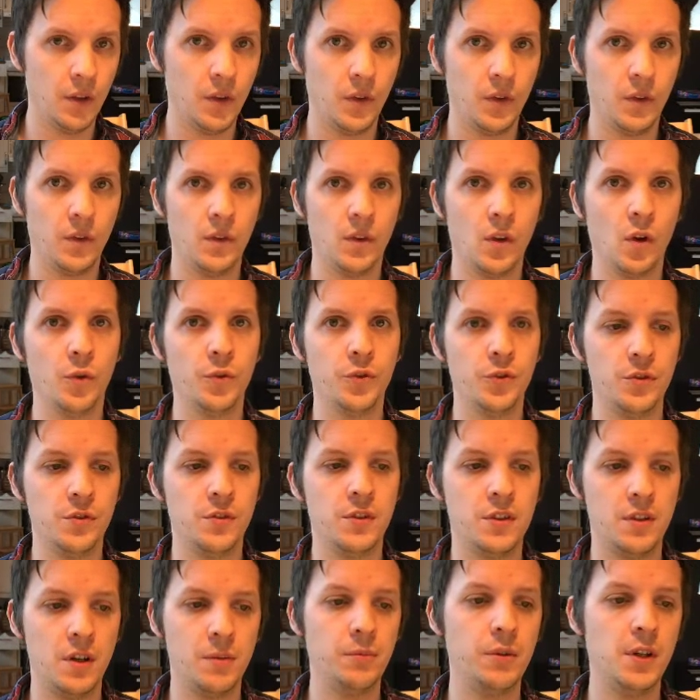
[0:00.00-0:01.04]
So to
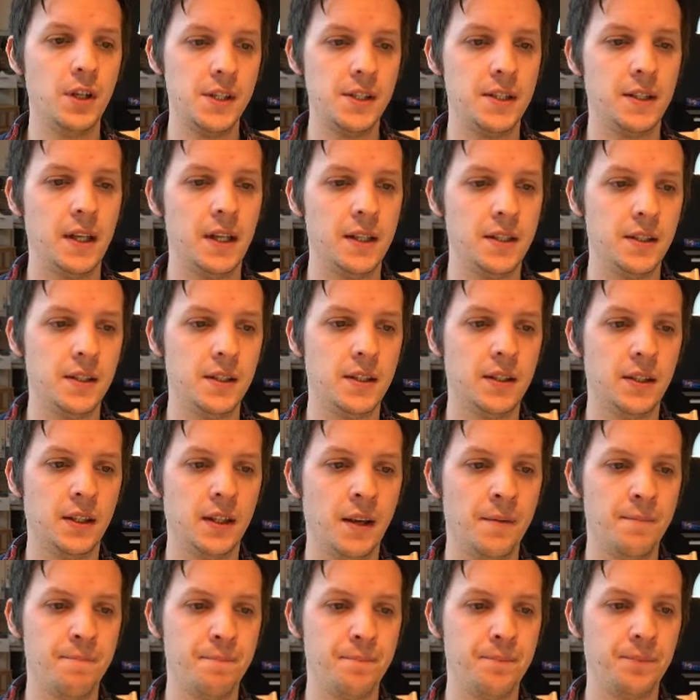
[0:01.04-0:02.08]
summarize this,
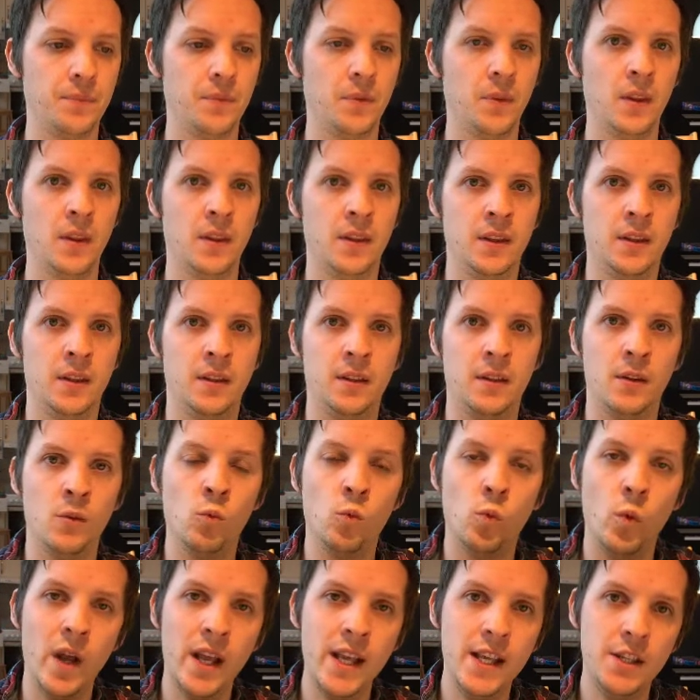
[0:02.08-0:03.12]
the
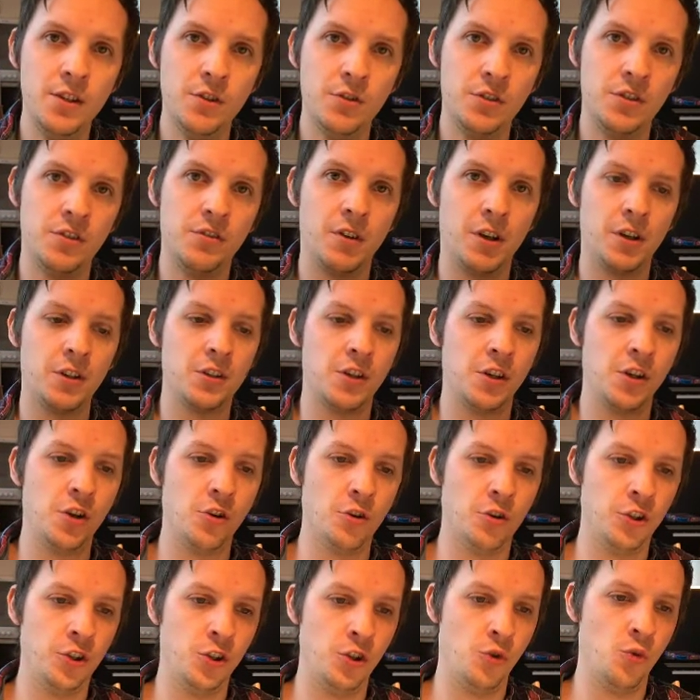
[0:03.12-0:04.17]
way you structure
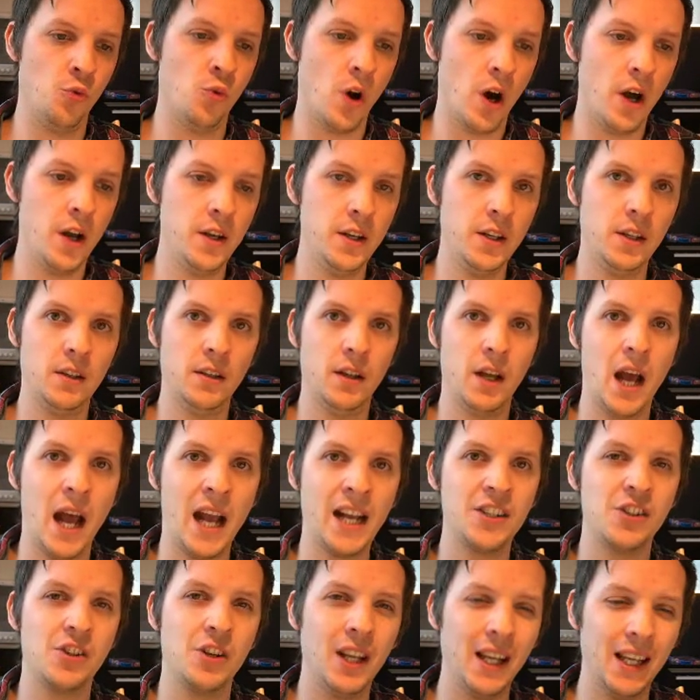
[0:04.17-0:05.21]
your UI
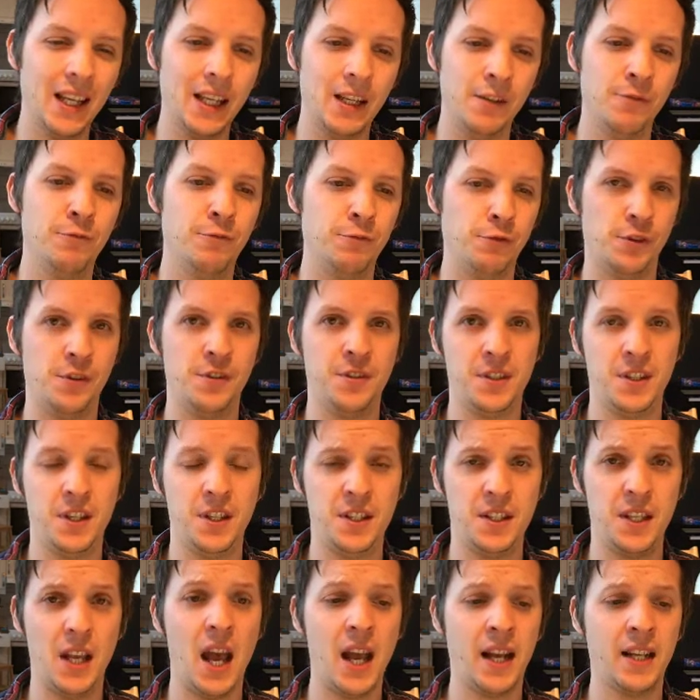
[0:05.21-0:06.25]
actually
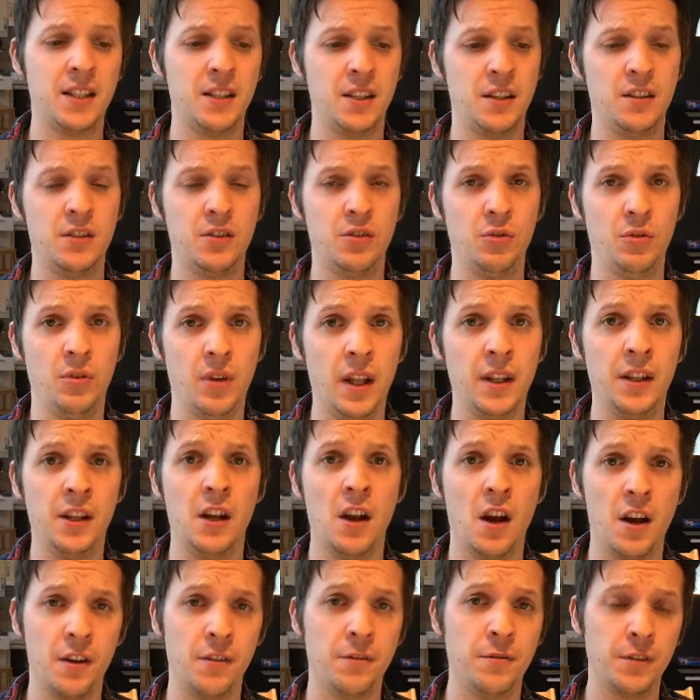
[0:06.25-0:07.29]
influences access to and
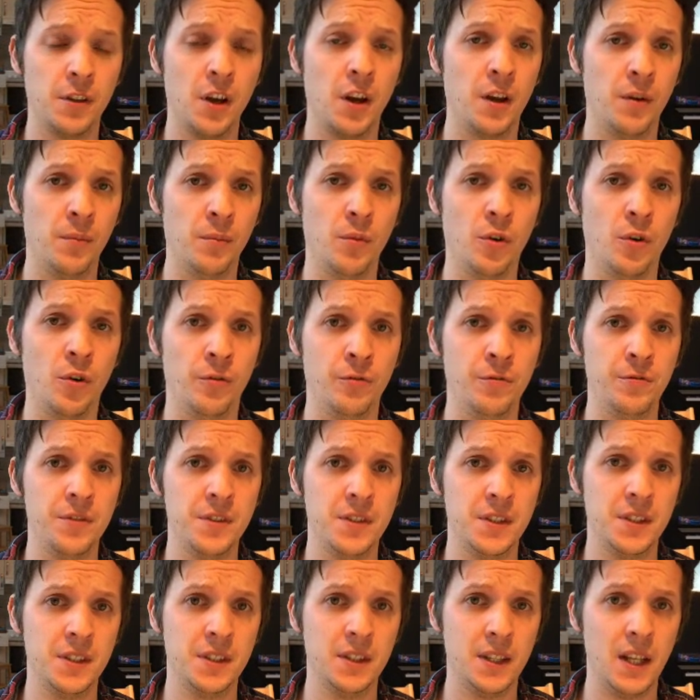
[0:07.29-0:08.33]
lifetime of
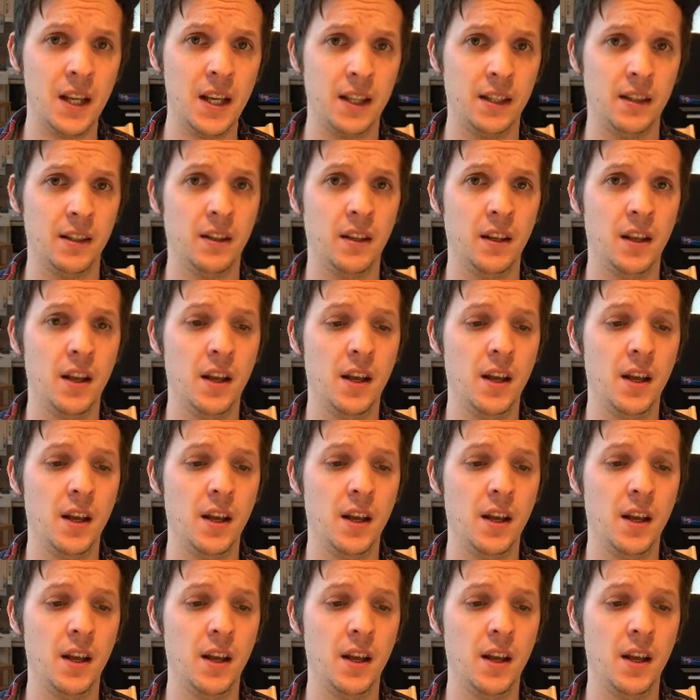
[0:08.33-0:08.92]
state.